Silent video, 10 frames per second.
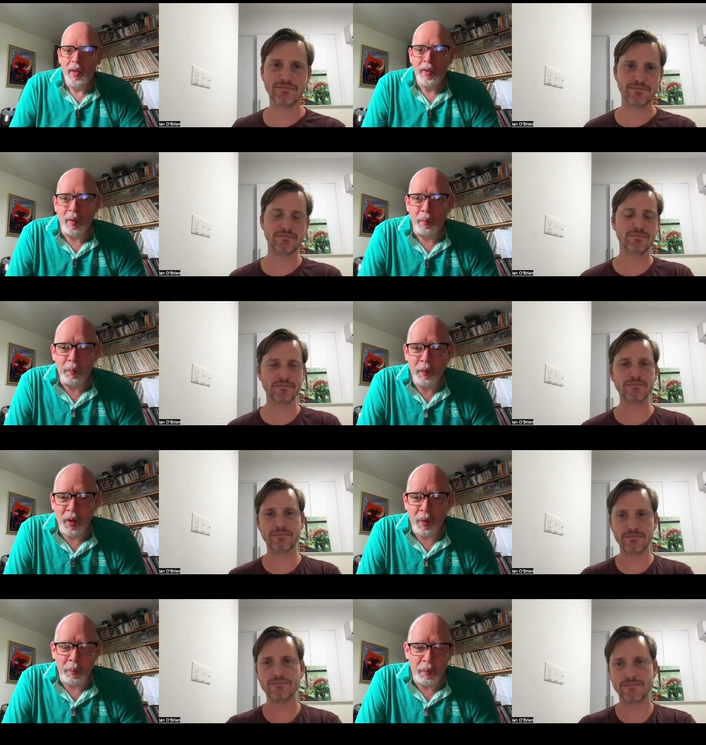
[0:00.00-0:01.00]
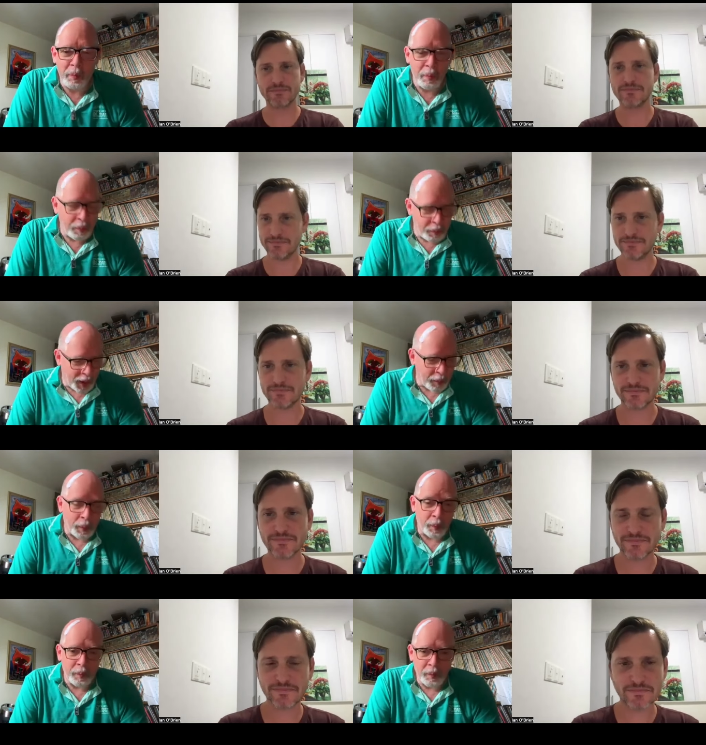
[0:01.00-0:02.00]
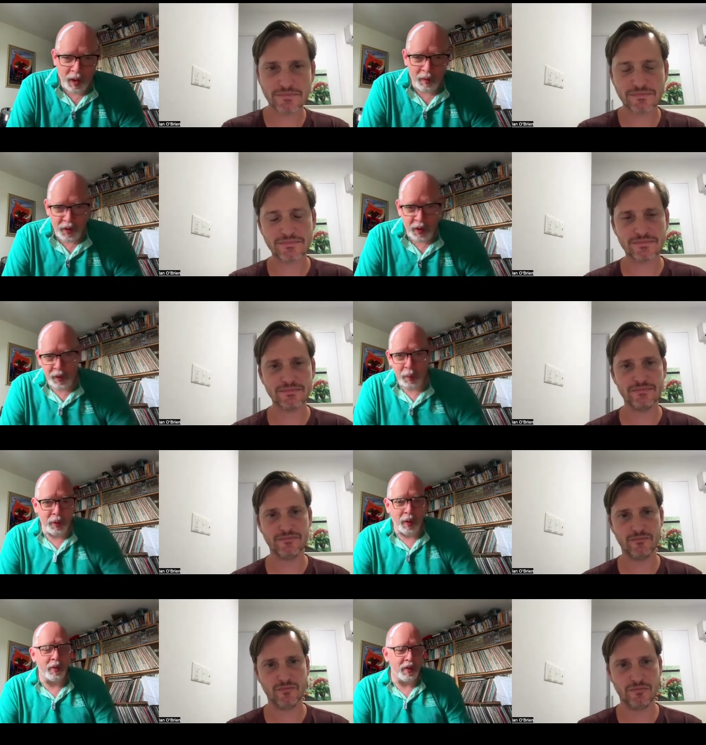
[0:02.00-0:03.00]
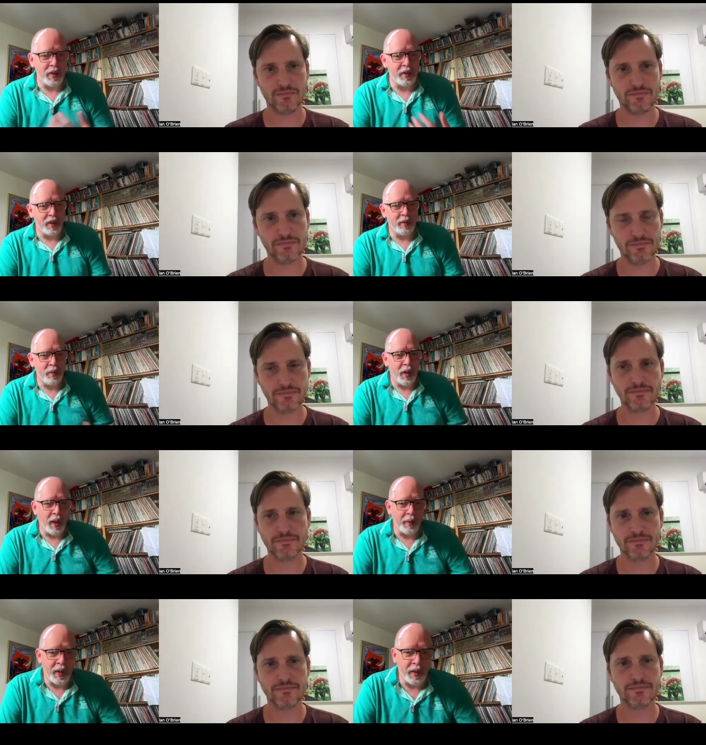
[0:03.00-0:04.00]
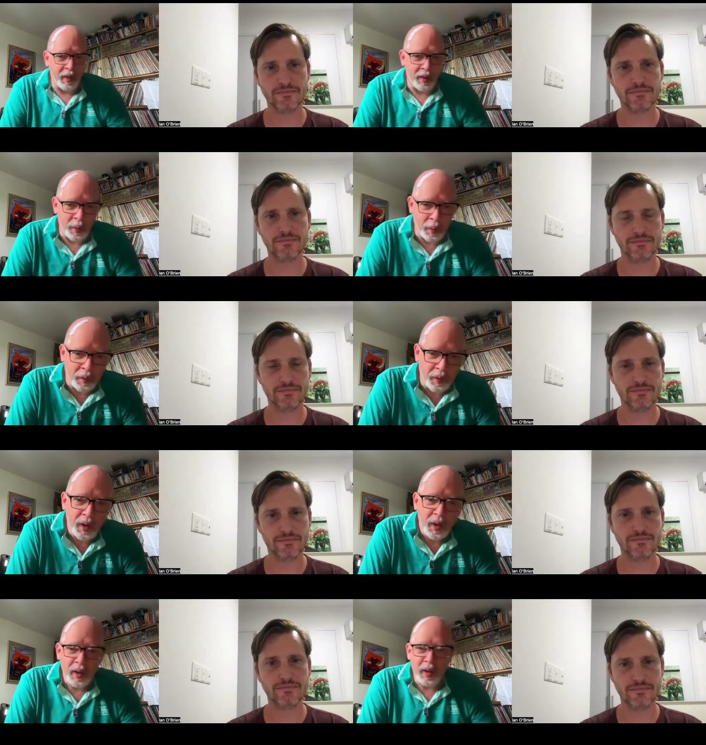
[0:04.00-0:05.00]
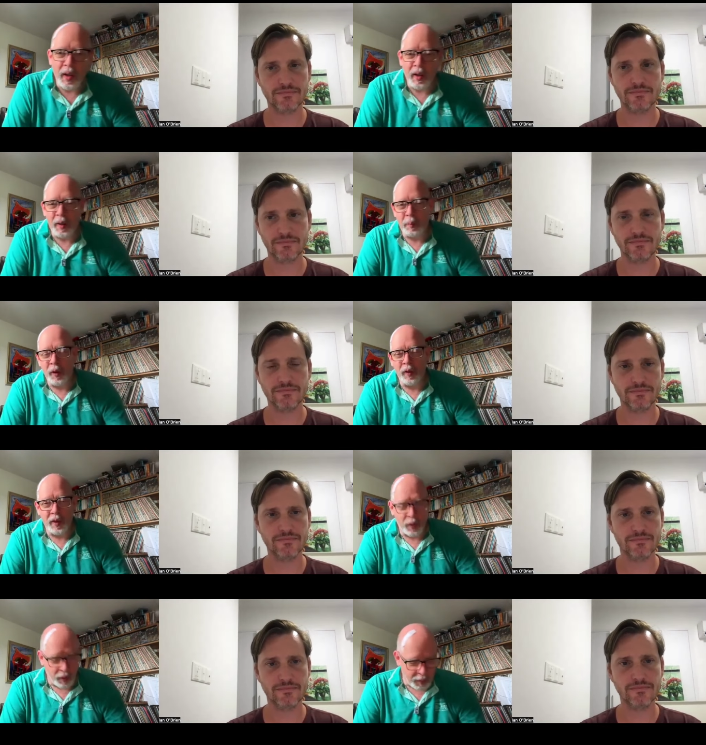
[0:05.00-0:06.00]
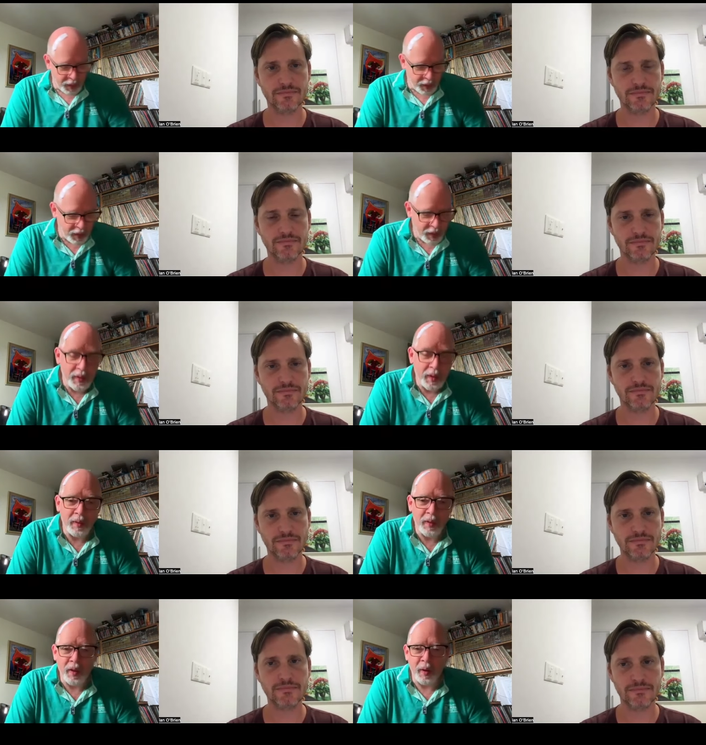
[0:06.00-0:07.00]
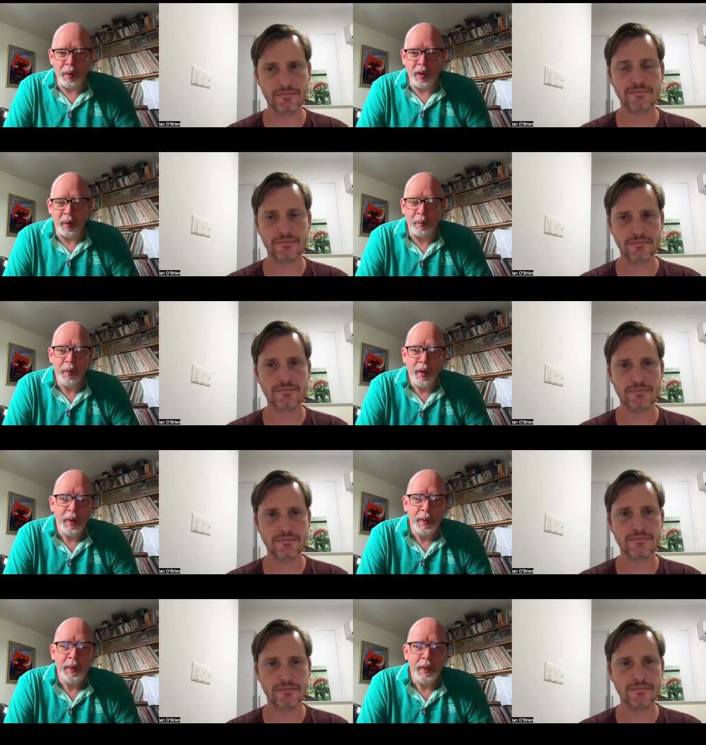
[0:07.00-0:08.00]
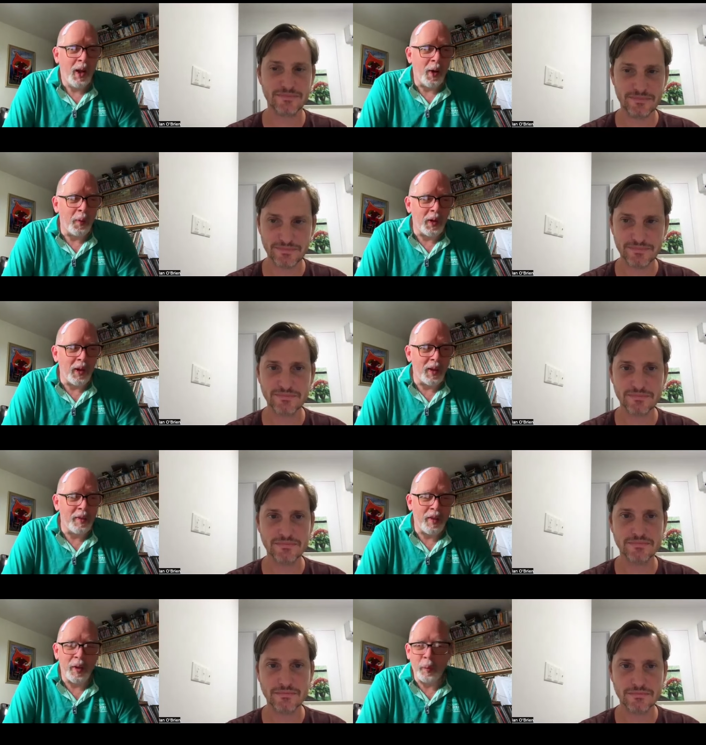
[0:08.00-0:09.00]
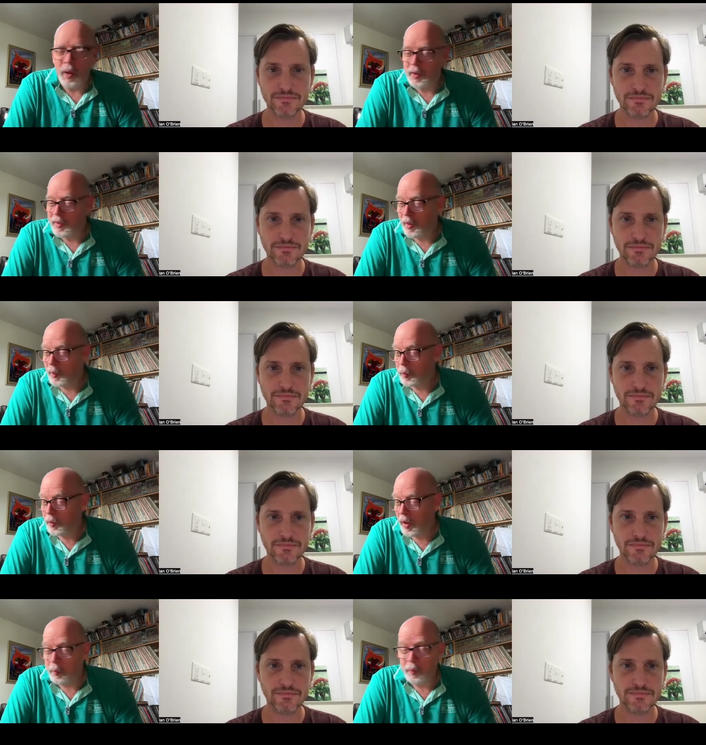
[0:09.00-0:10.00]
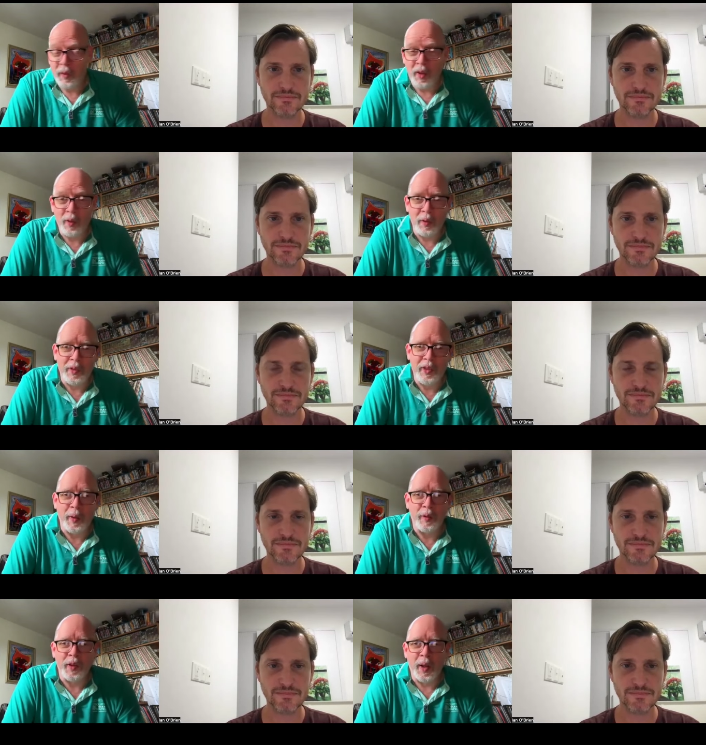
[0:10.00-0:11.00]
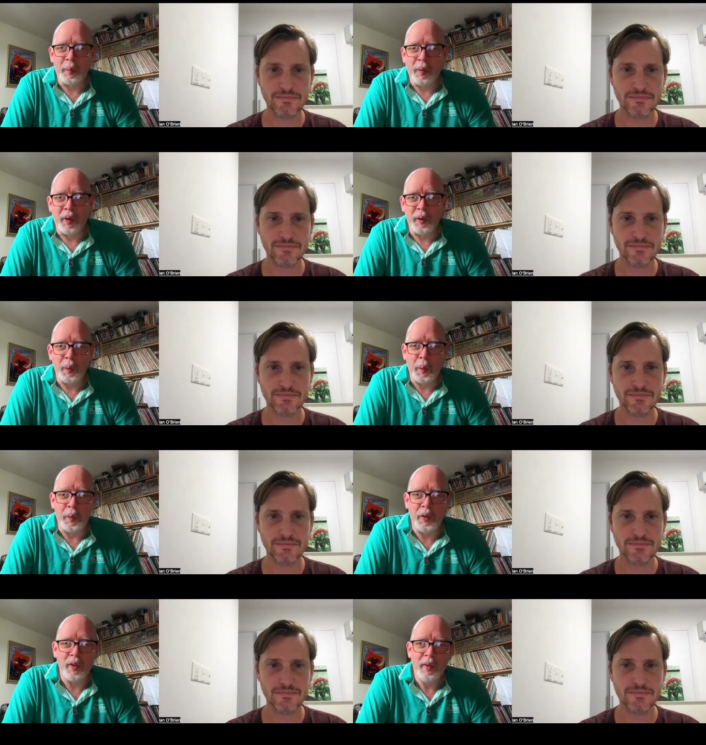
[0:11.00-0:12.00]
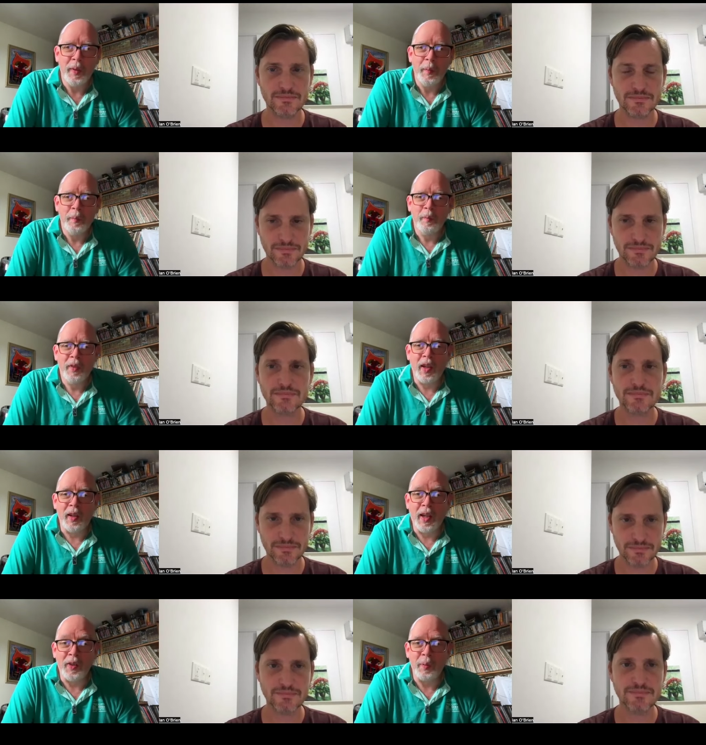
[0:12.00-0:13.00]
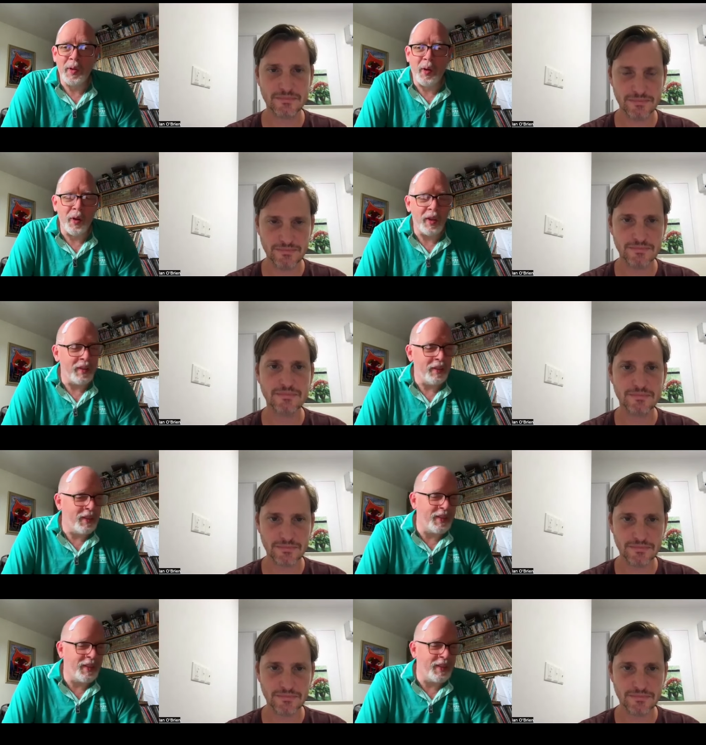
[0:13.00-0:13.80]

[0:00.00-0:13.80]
Speaker 1: some some people have different approaches to how you, you sort of learn and move into them and and so you know i want to learn the right way so um that's on the shelf for now bar chords till i get some guidance